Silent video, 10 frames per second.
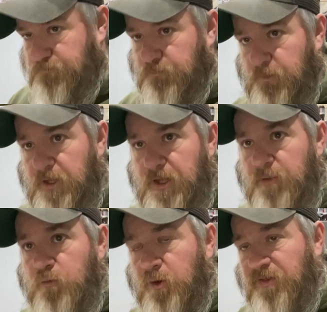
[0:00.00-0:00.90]

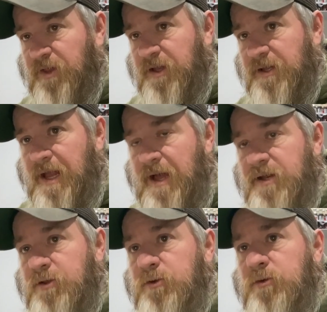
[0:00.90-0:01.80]
and one thing that I
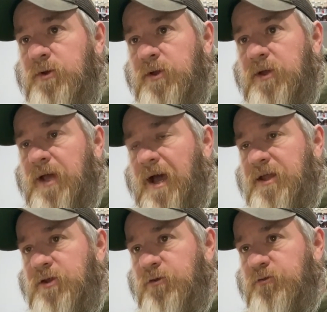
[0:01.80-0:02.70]
do, I
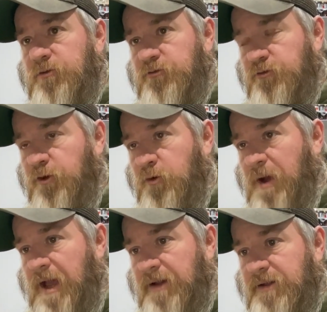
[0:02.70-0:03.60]
use the slow
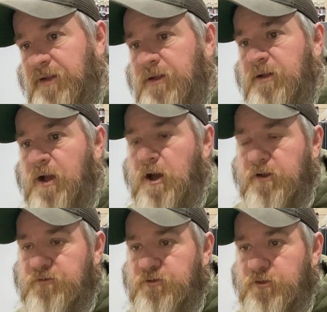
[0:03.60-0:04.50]
acting
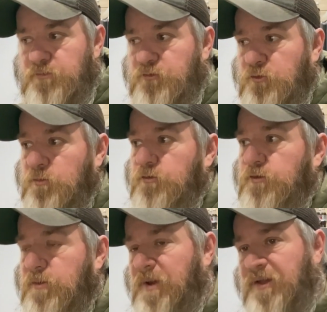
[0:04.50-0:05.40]
oxygen absorbers.
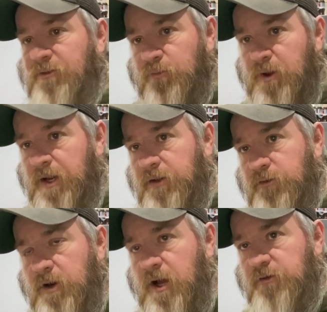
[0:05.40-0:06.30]
They make the
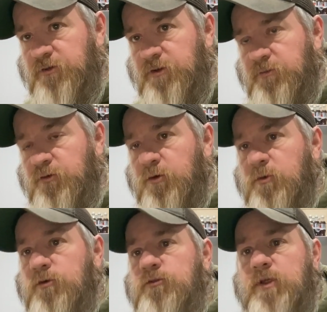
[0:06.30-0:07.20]
regular oxygen
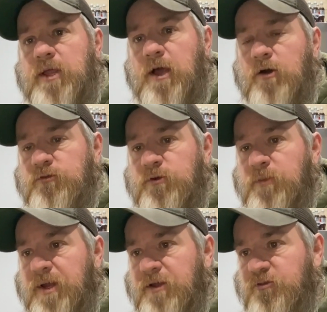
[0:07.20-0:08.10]
absorbers, and they also
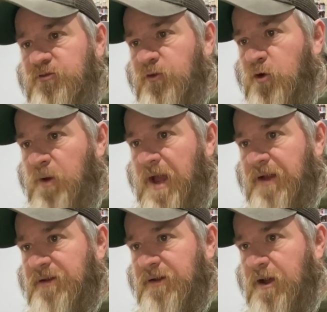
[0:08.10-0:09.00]
make a slow
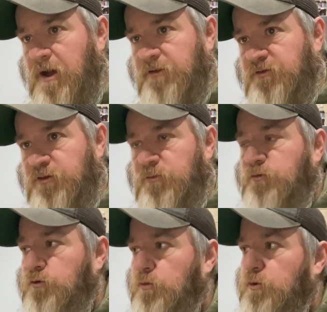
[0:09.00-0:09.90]
acting oxygen
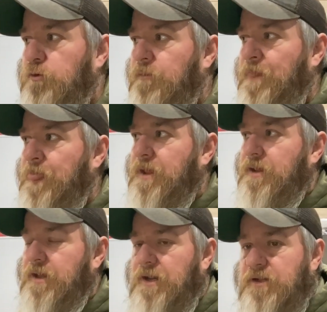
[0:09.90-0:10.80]
absorber. And I